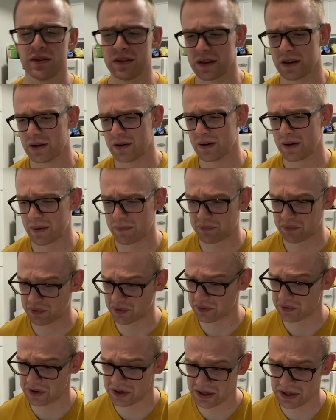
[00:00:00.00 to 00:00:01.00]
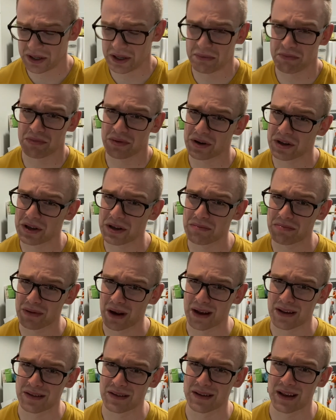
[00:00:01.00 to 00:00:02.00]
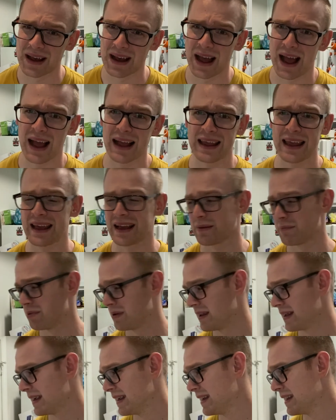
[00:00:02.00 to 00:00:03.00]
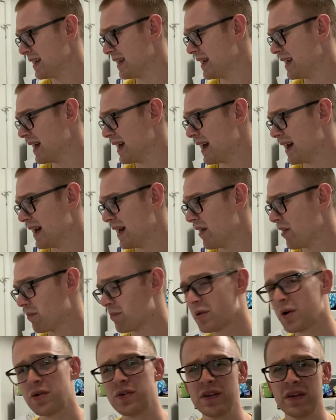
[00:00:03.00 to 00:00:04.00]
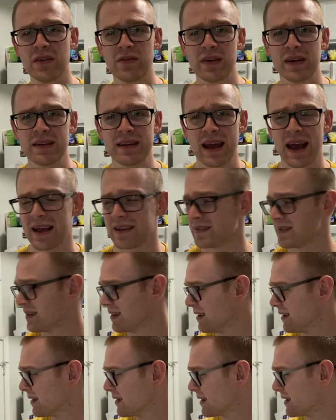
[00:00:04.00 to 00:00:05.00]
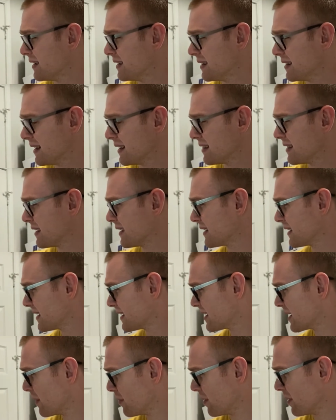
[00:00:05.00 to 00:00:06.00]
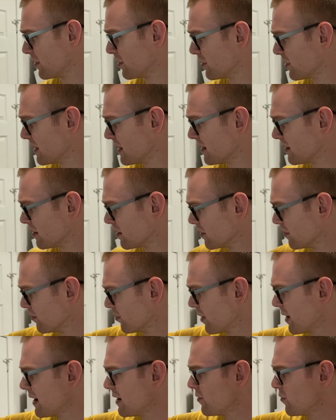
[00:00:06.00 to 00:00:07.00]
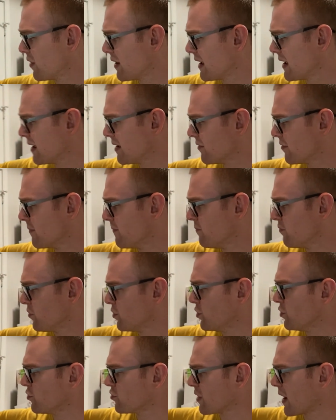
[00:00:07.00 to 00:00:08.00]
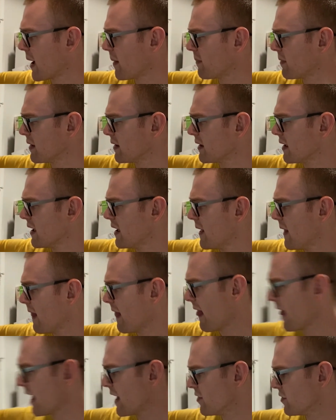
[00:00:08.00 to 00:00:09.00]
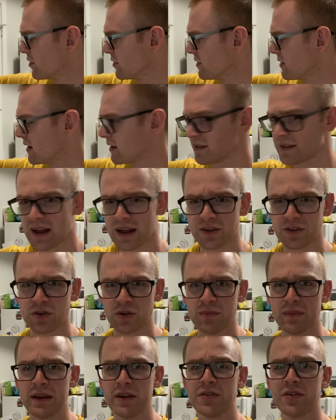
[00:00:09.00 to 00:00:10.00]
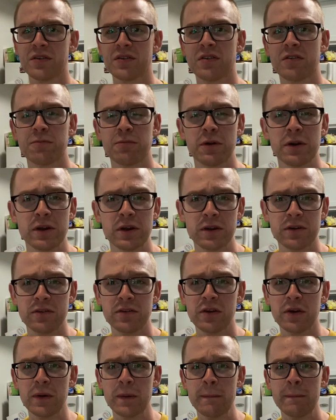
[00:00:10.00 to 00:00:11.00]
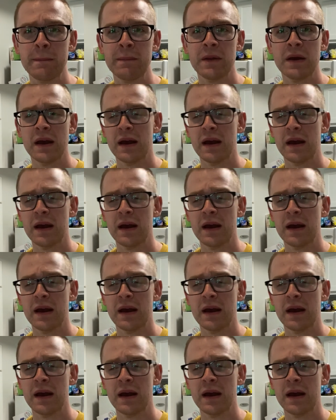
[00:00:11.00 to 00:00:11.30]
So a pretty good price. I can't complain. The protein's fantastic. I think I got a couple other things. Their Brainwave Nootropic and their Testosterone Matrix is pretty good too.